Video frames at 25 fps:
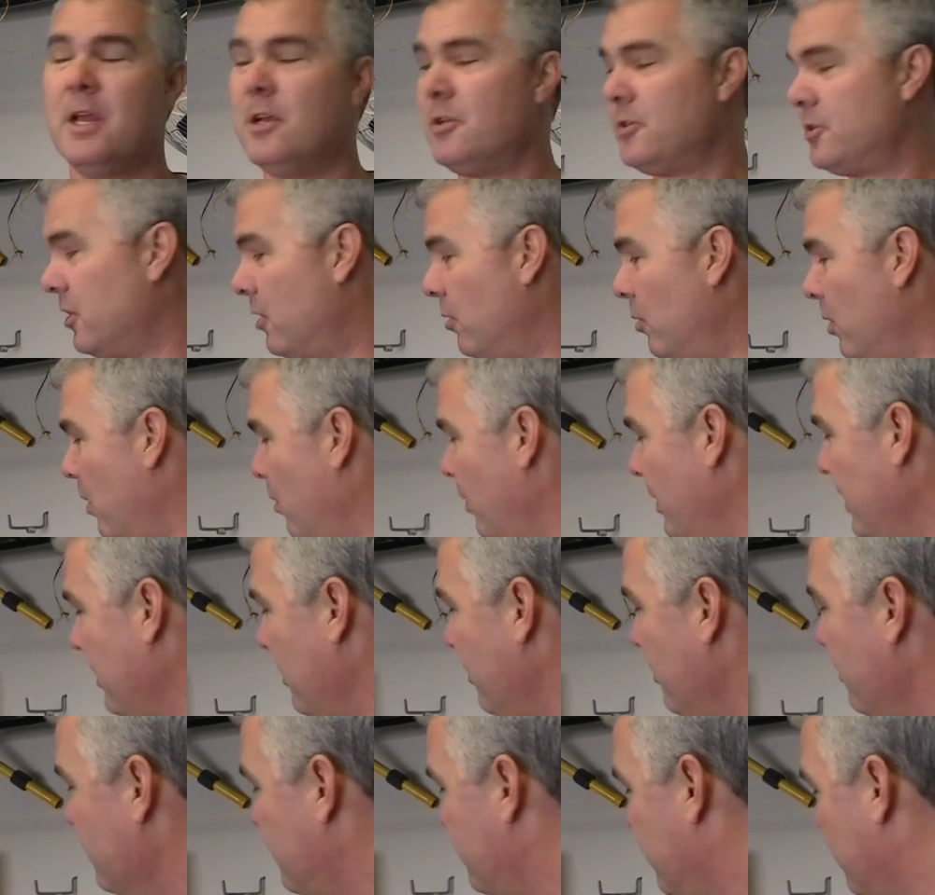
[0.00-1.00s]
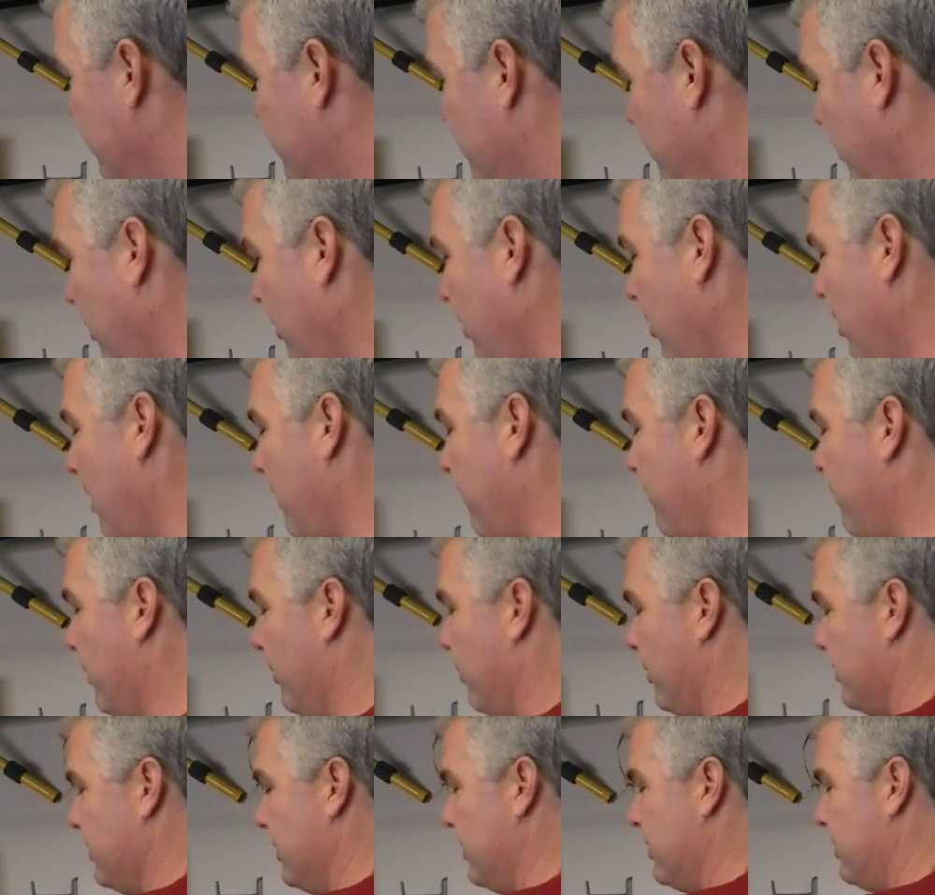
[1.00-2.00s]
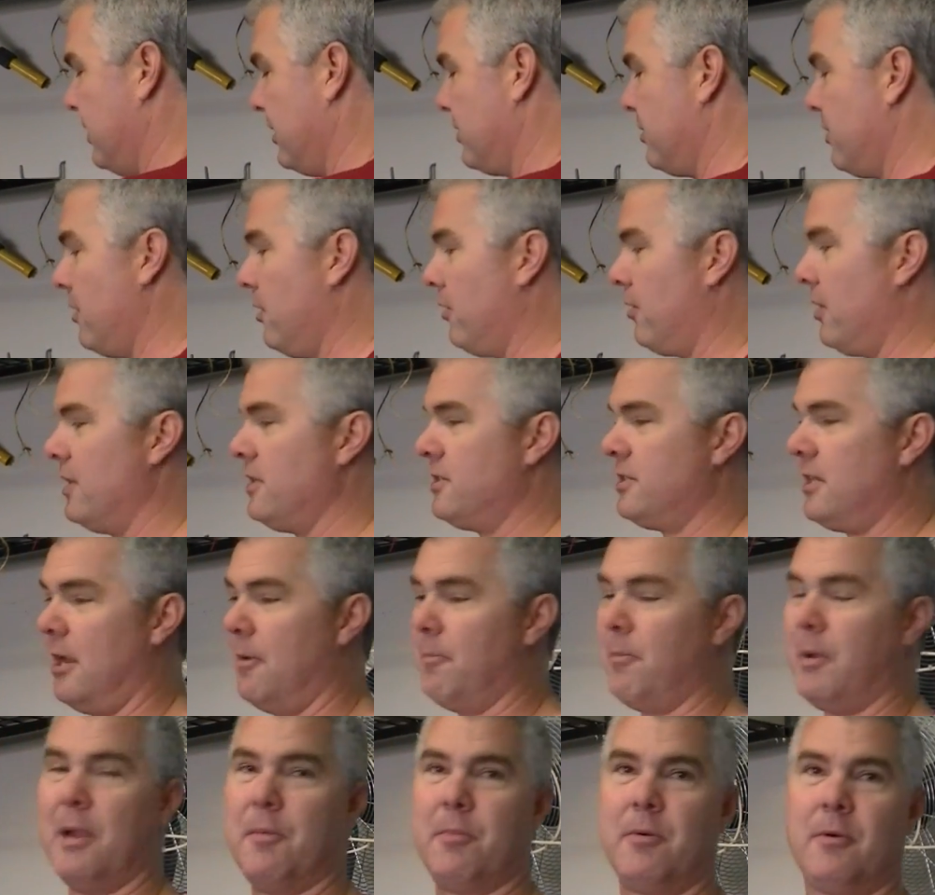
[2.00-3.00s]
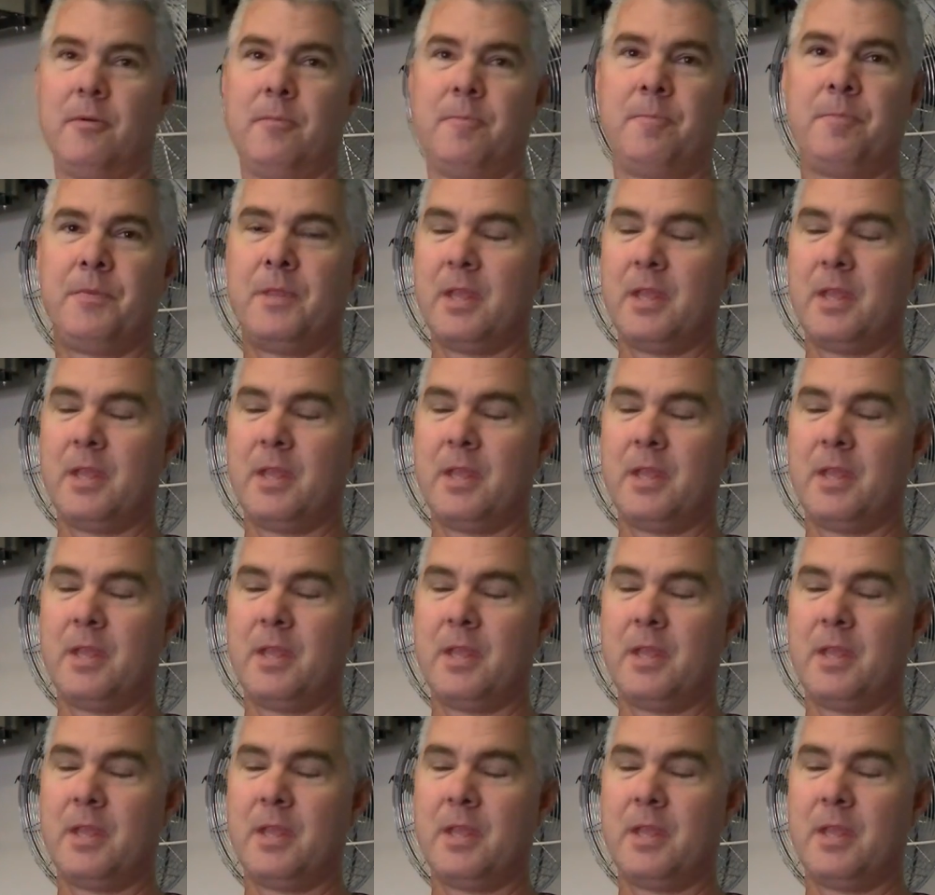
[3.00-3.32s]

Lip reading: So what we started off with was a 600 grit sandpaper,